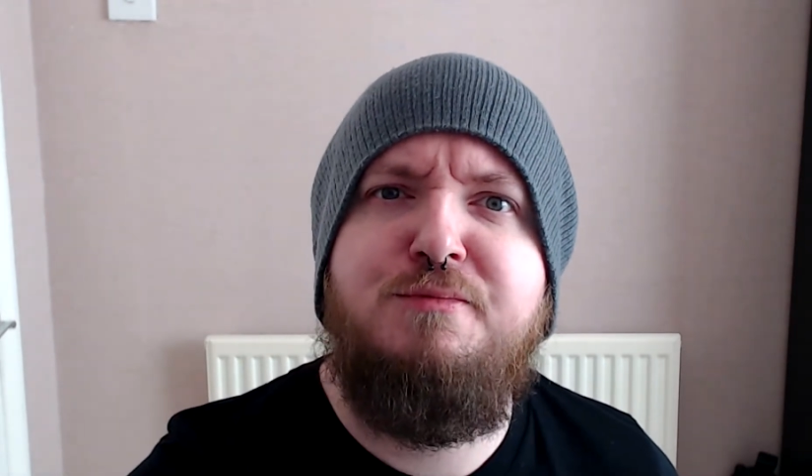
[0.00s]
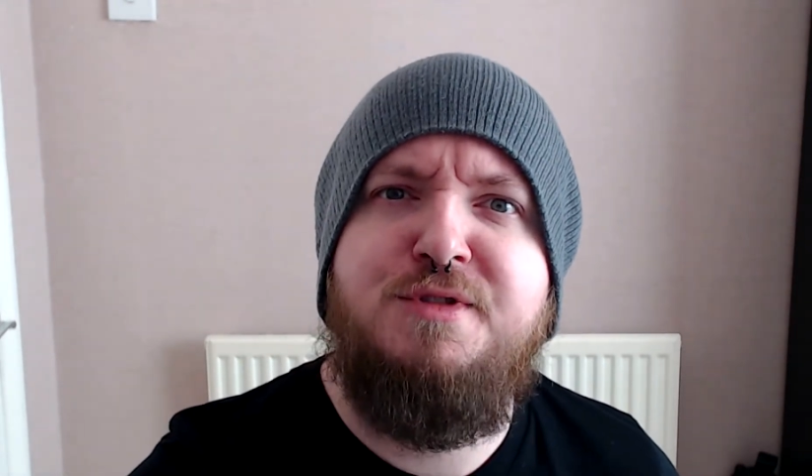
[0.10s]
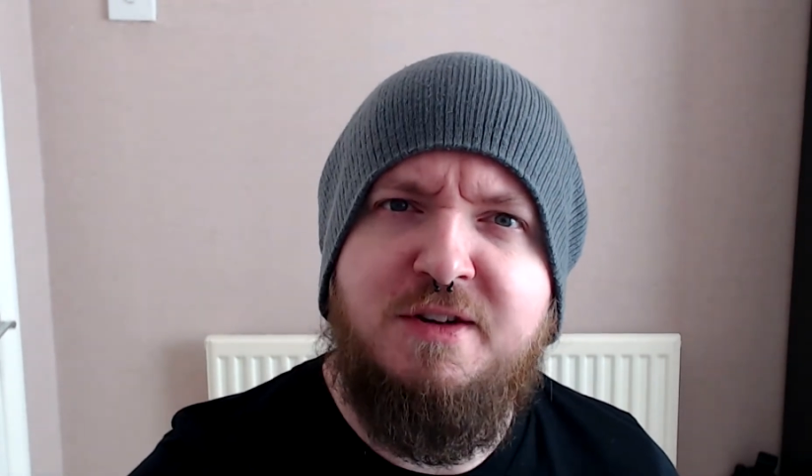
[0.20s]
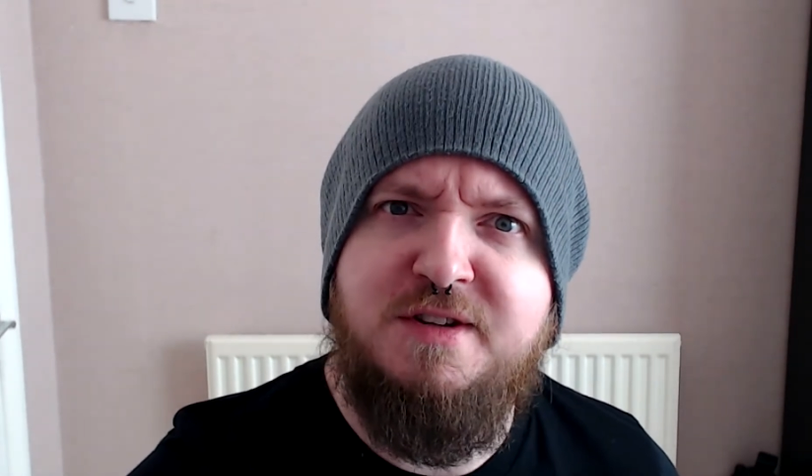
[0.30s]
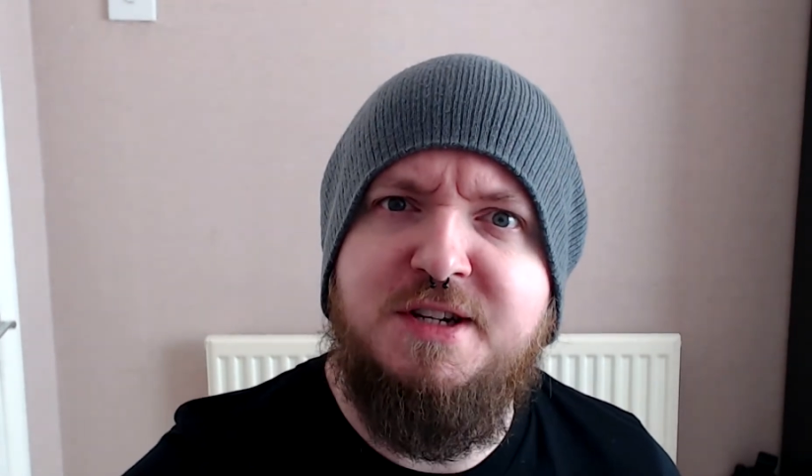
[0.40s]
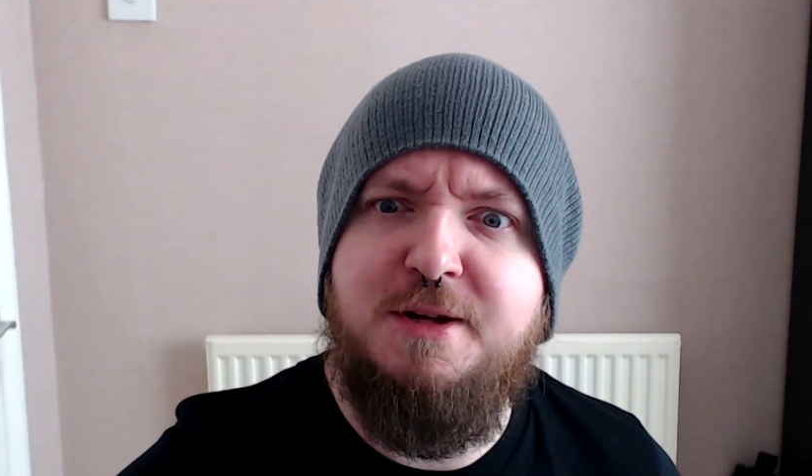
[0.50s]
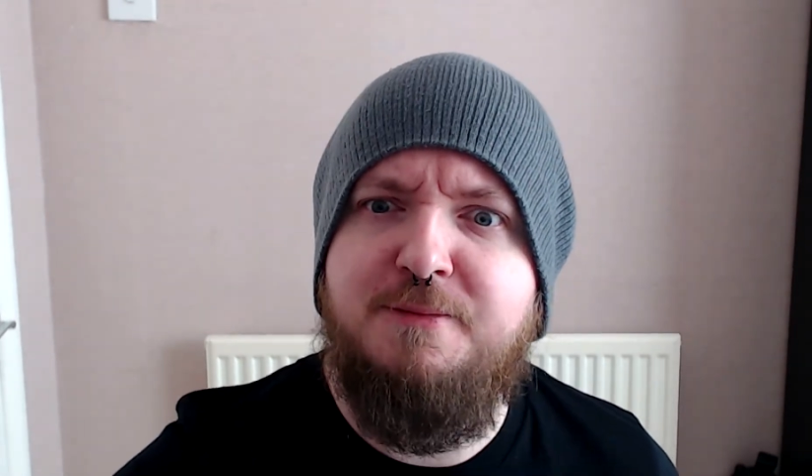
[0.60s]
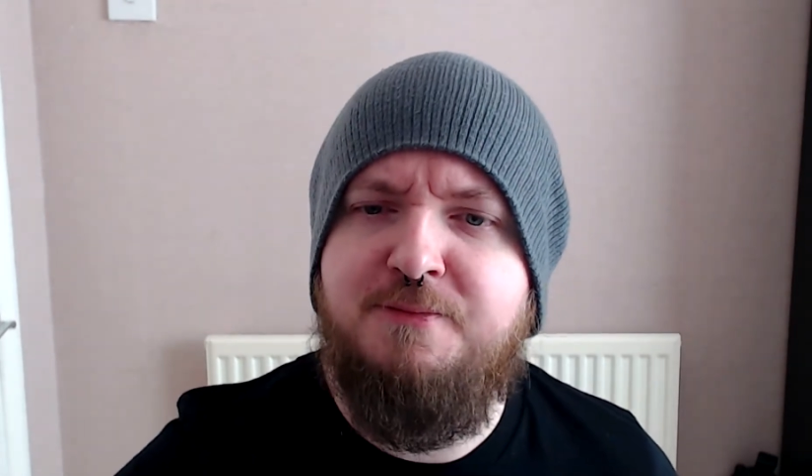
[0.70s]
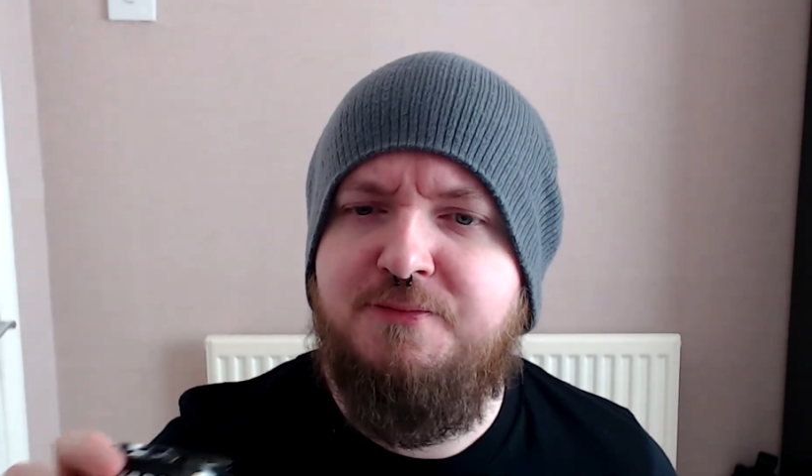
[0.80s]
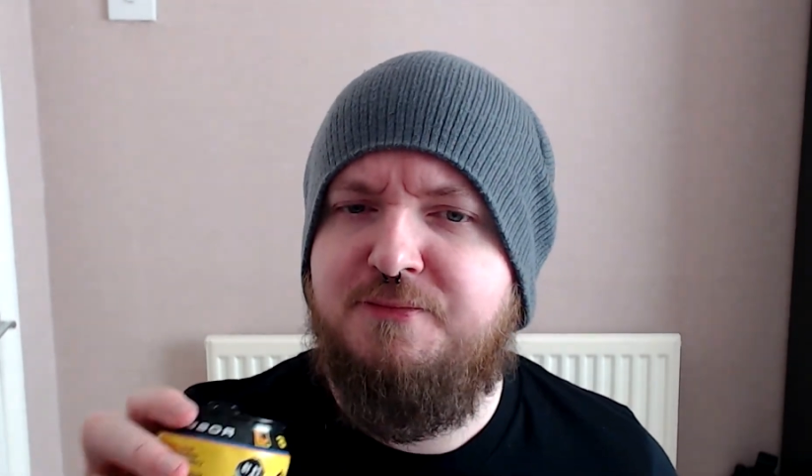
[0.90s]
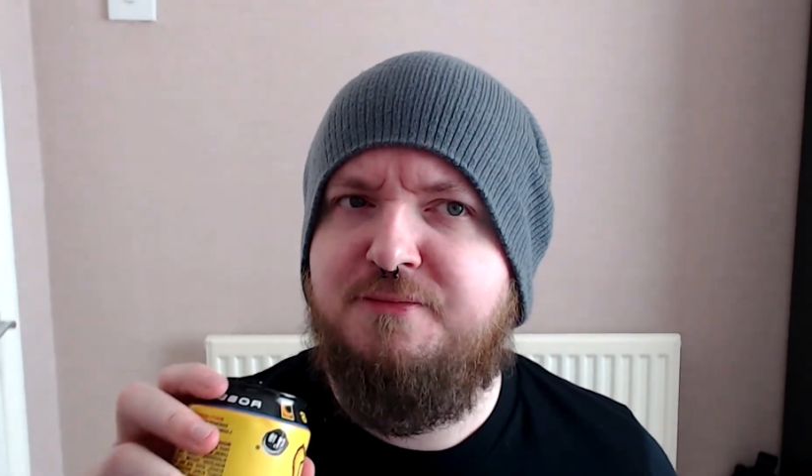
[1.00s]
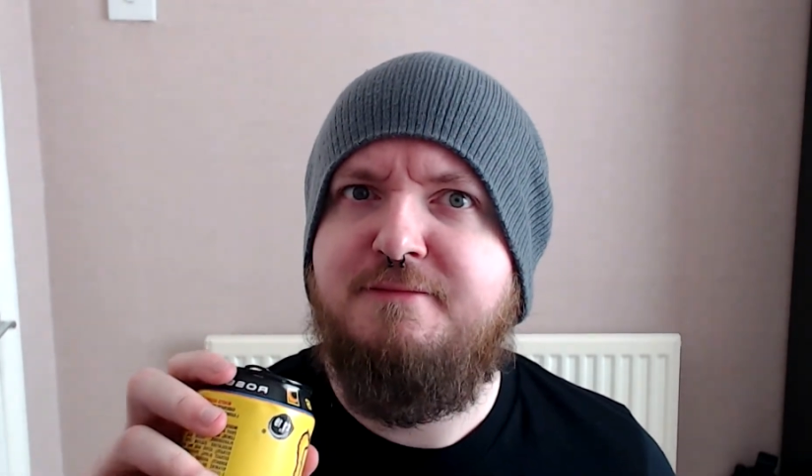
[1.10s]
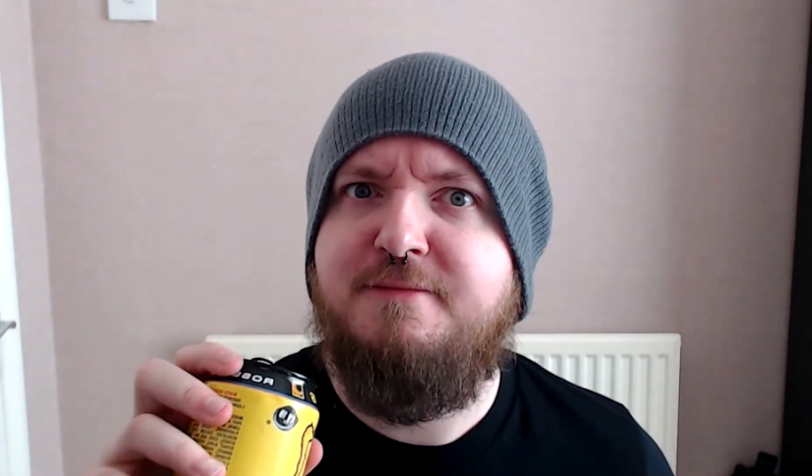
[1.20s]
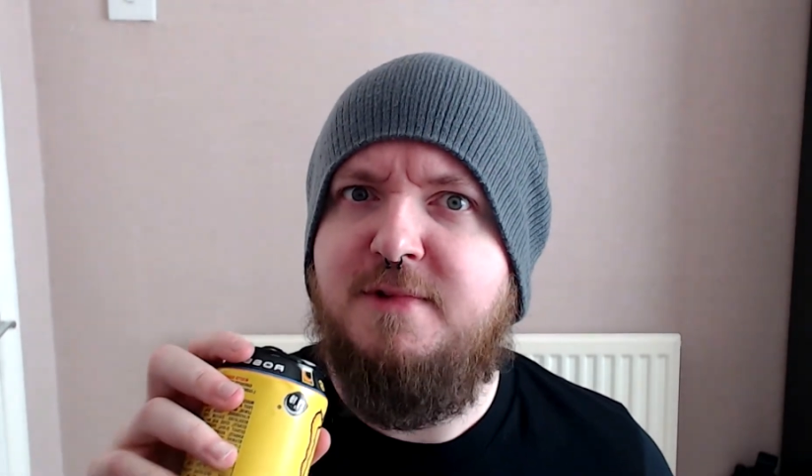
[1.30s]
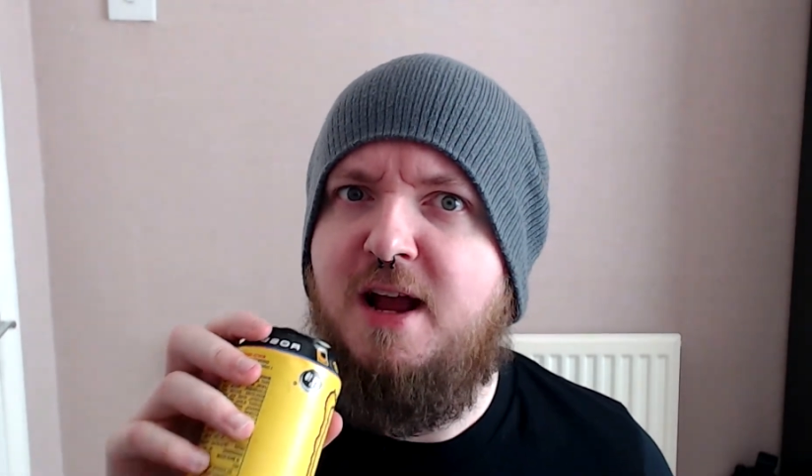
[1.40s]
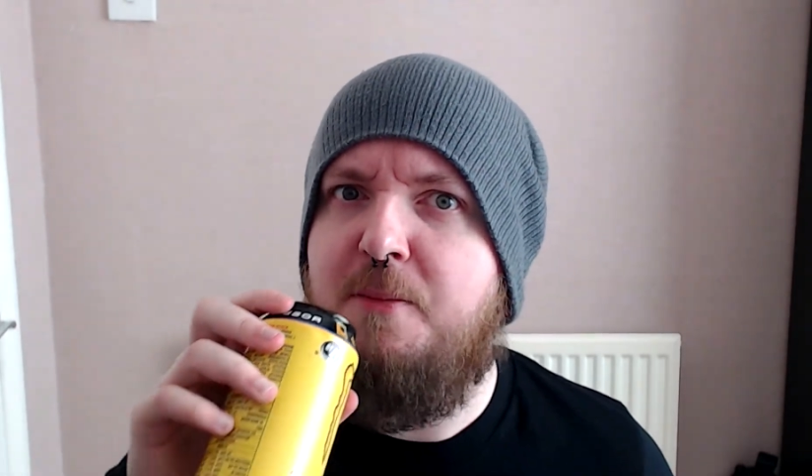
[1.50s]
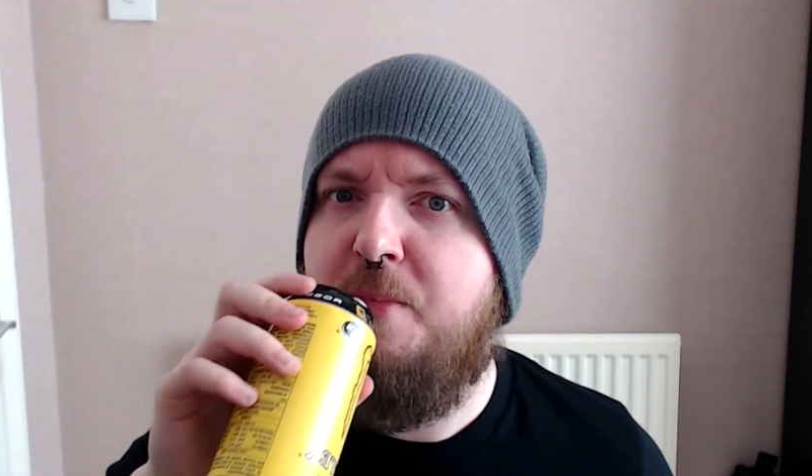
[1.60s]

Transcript: 17. Yeah.